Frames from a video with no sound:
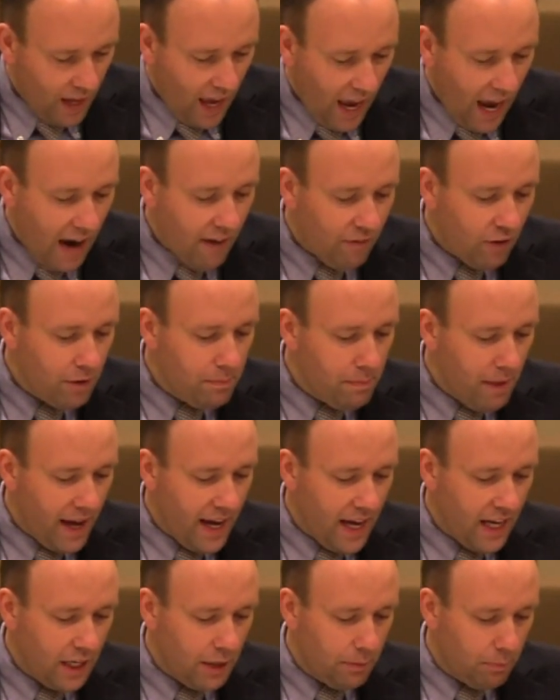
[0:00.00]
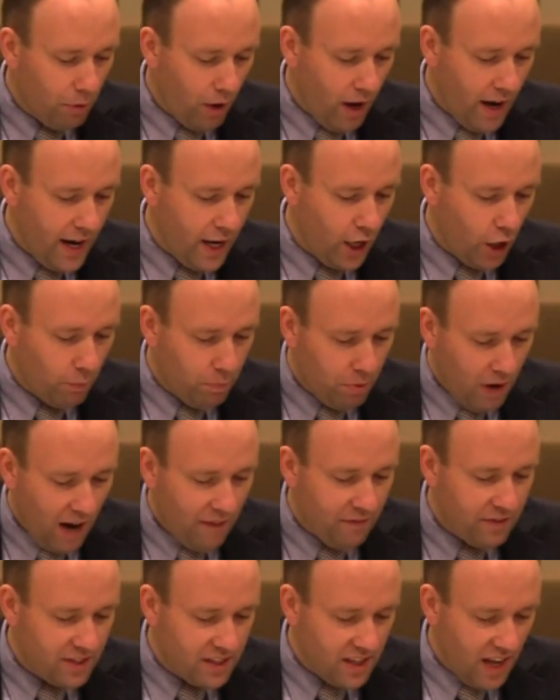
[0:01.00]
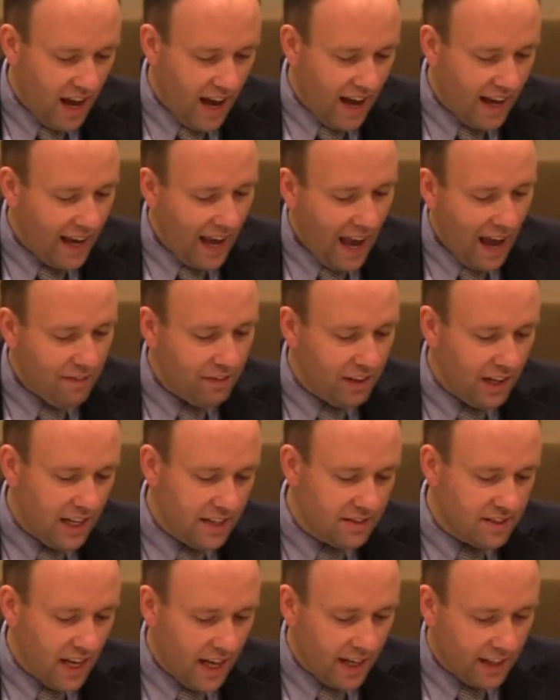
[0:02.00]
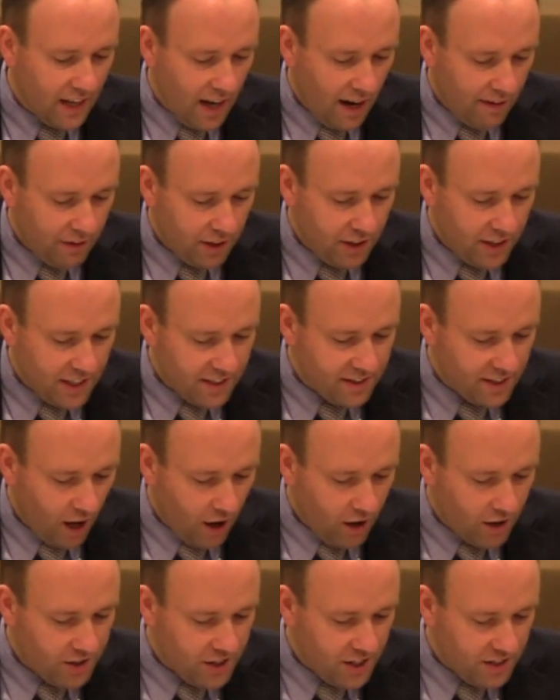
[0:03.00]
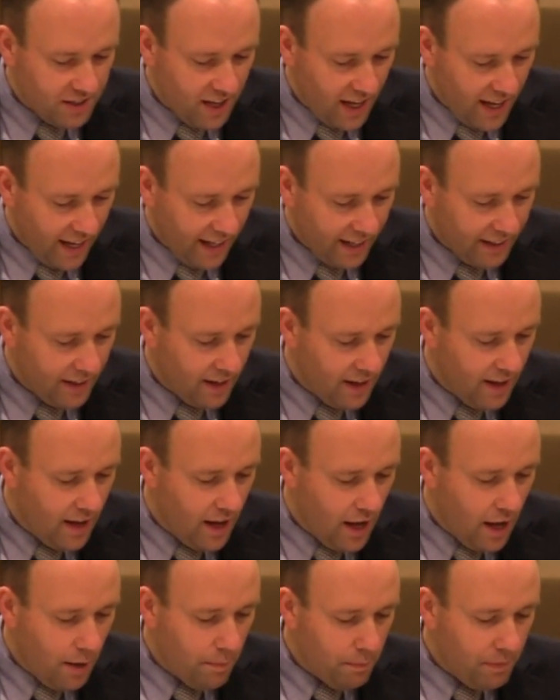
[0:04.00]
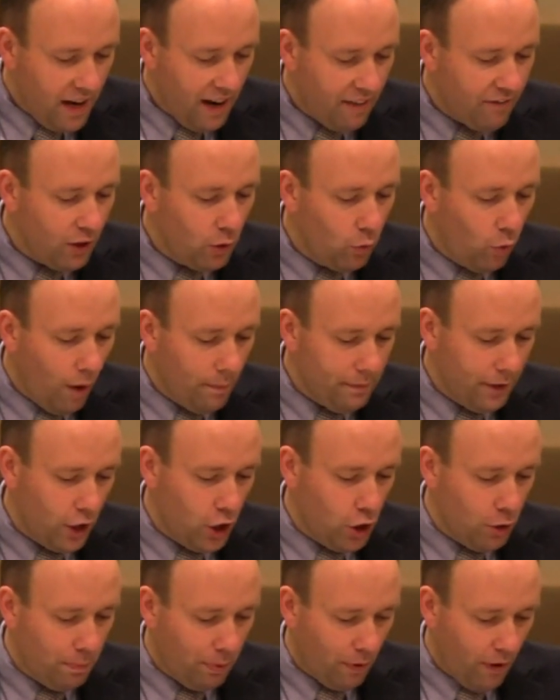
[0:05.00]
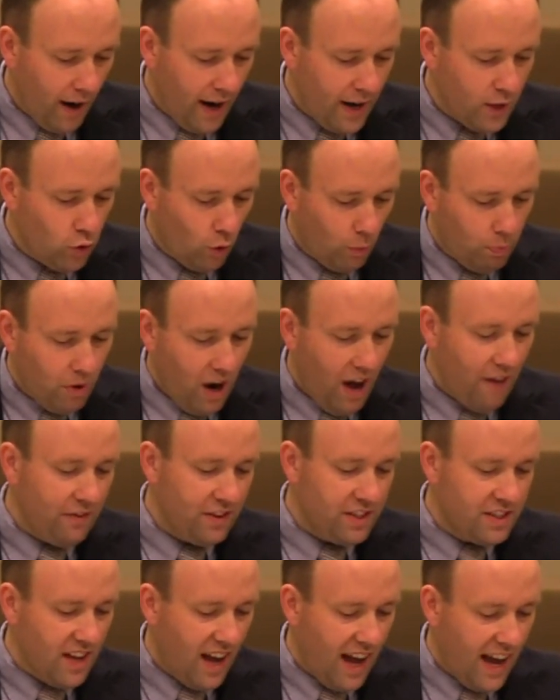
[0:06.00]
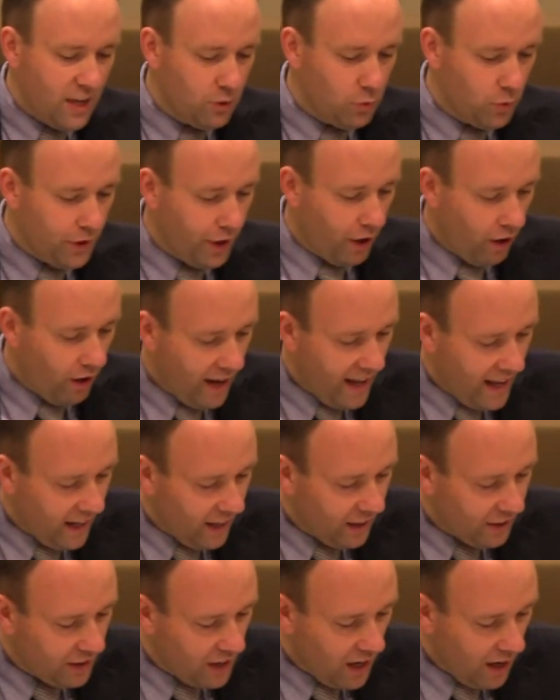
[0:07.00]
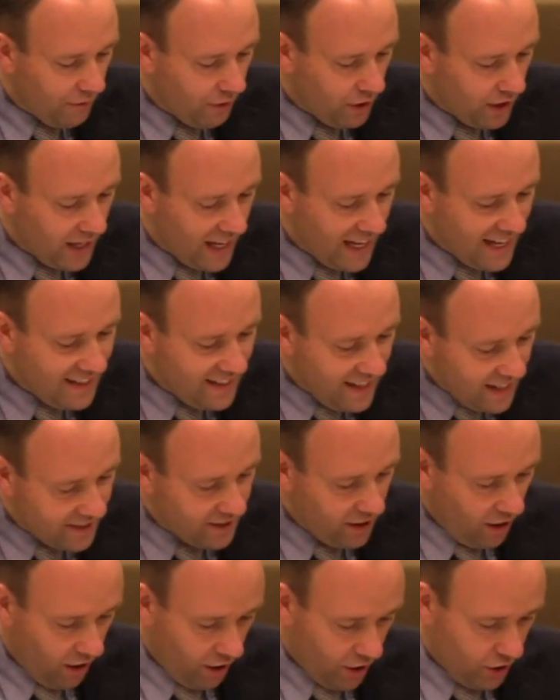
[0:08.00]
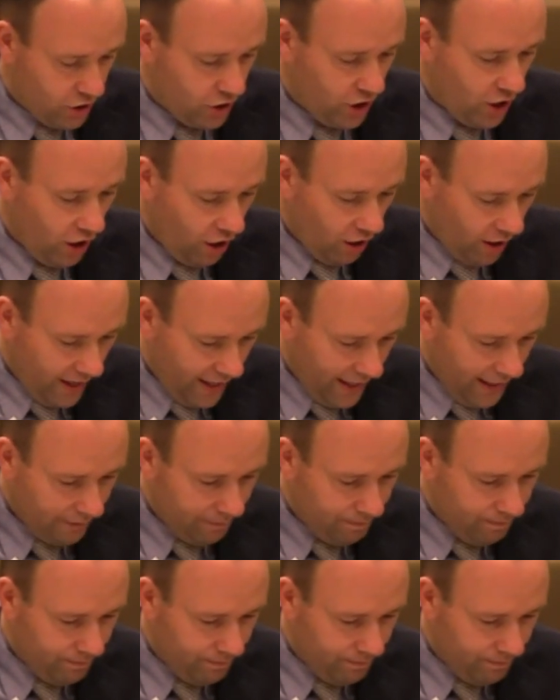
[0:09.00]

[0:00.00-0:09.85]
Every man, praying or prophesying, having his head covered, dishonors his head. But every woman who prays or prophesies with her head uncovered, dishonors her head.